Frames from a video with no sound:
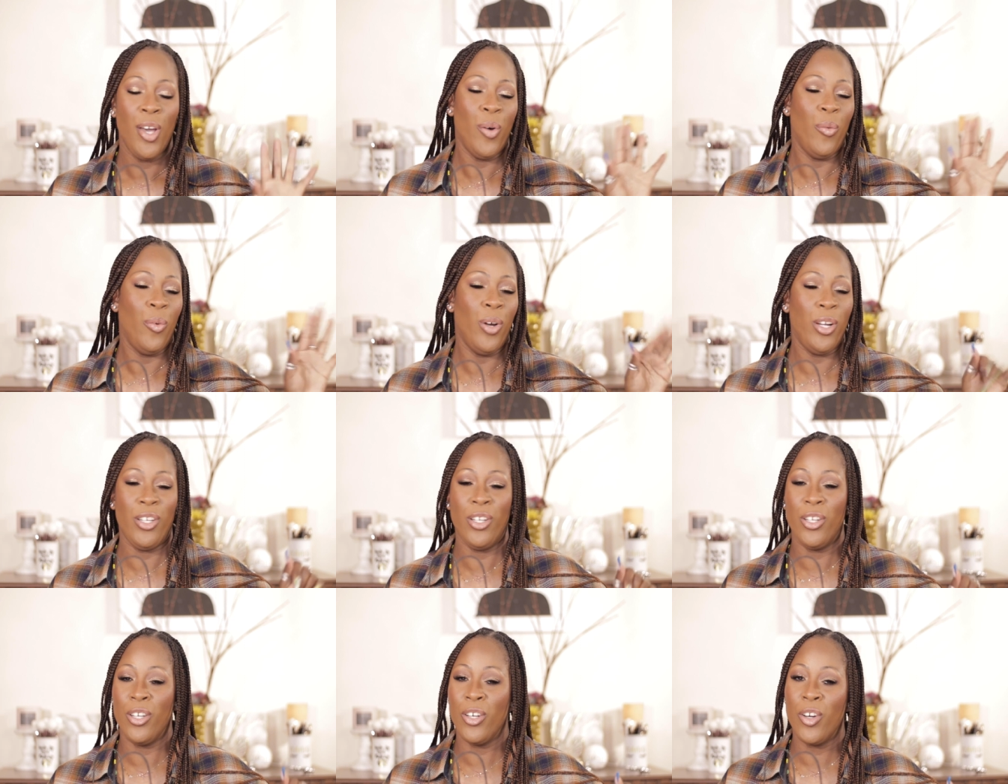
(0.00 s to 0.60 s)

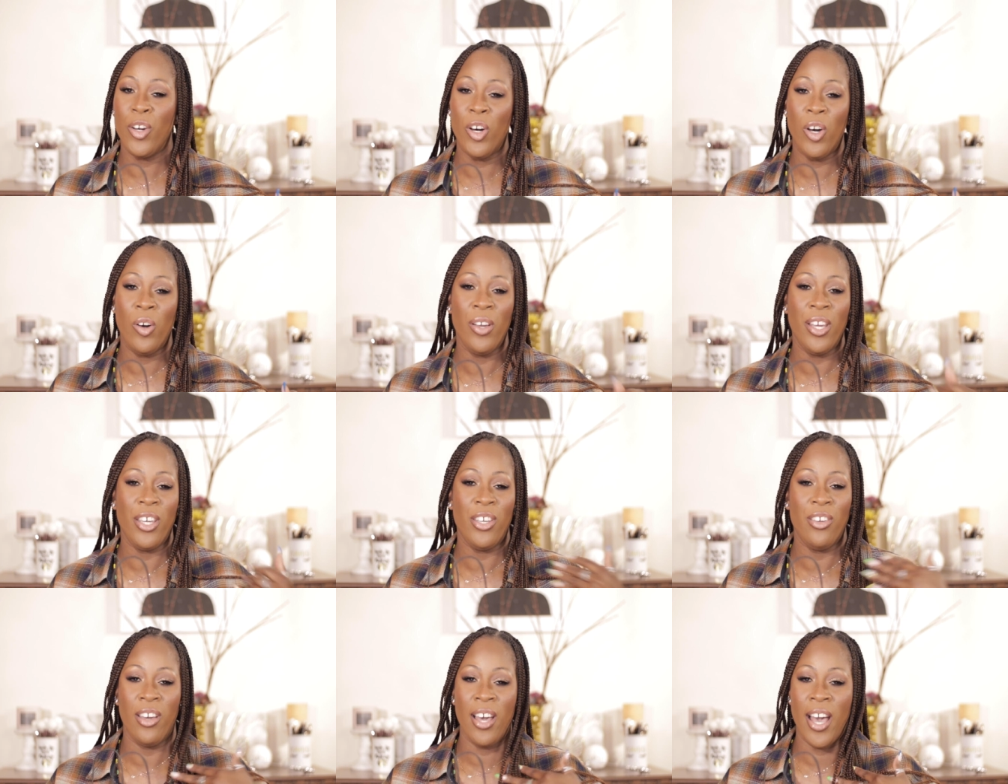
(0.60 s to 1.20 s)
When you're
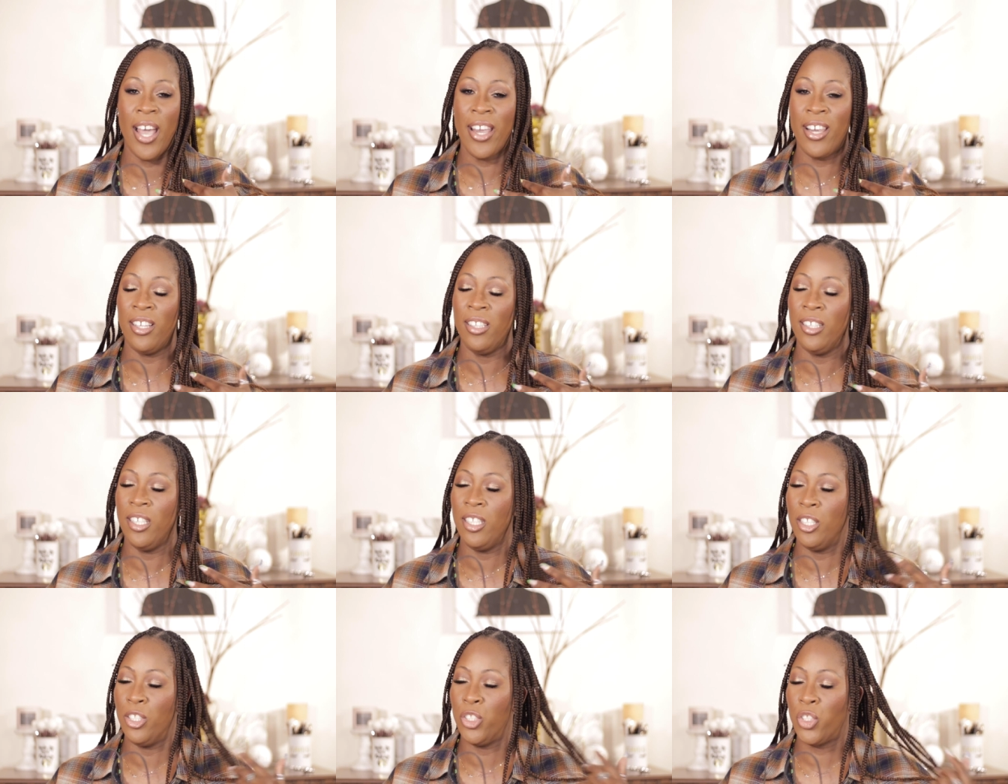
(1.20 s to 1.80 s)
going, you got your
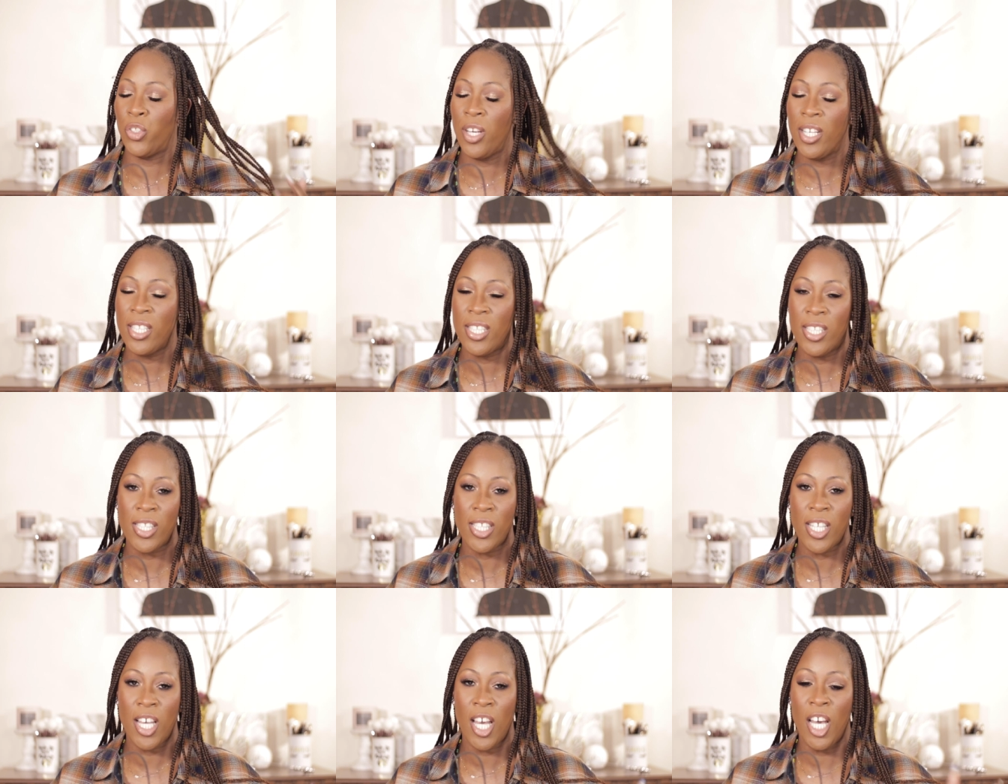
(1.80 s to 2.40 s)
little
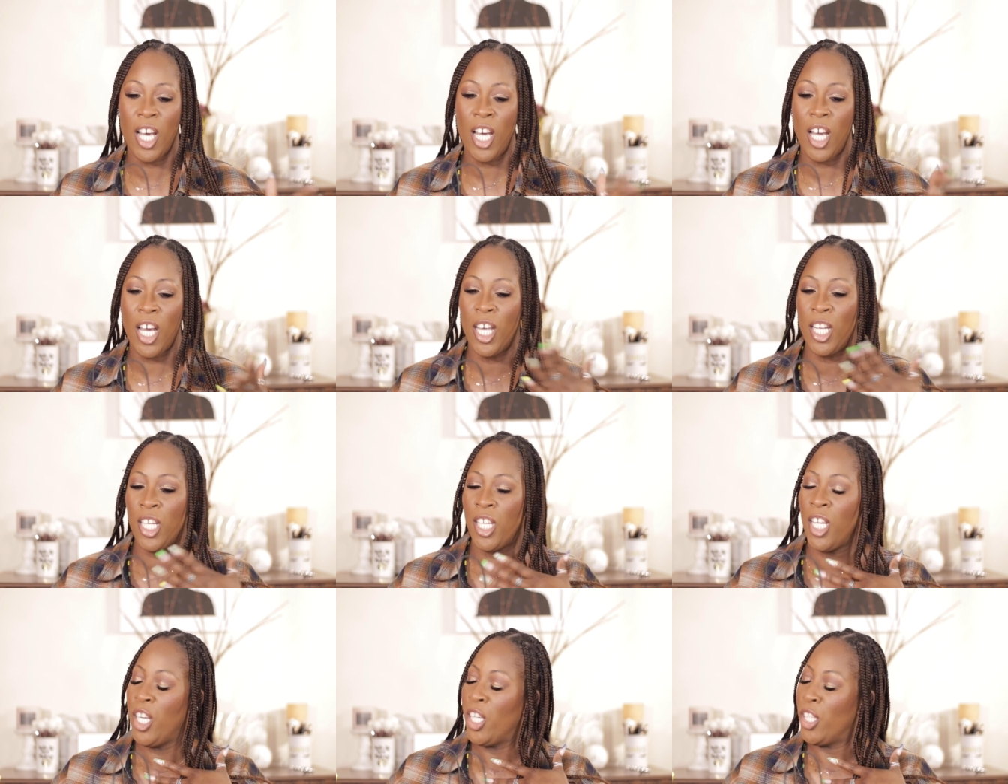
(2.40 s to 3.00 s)
dresses
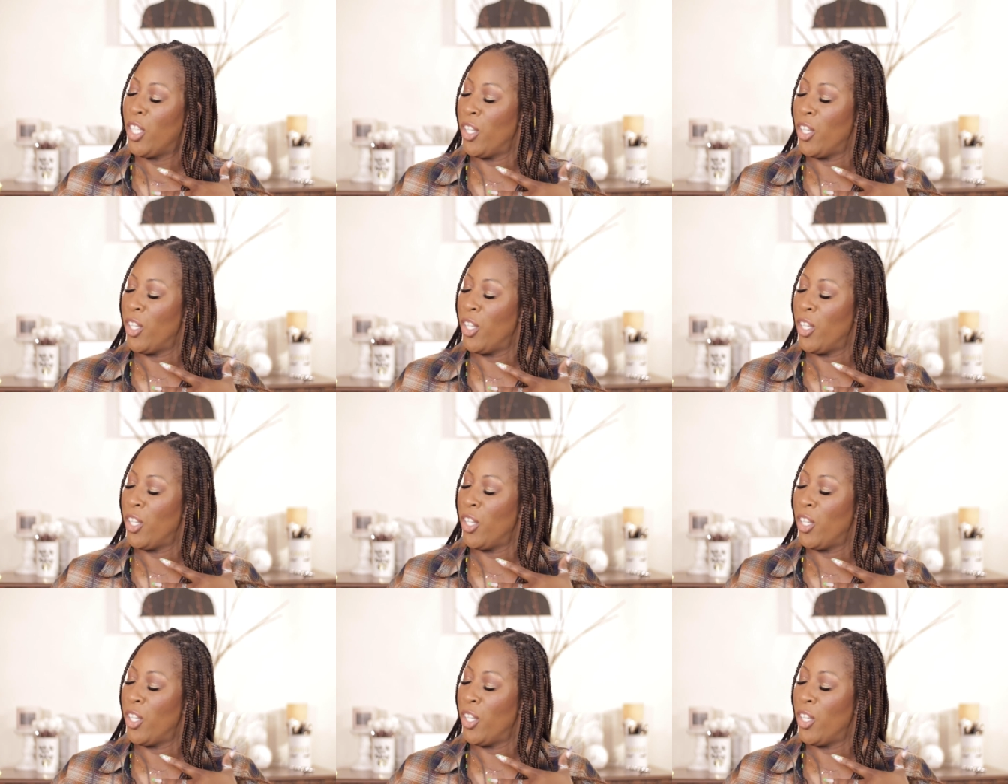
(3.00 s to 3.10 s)
on.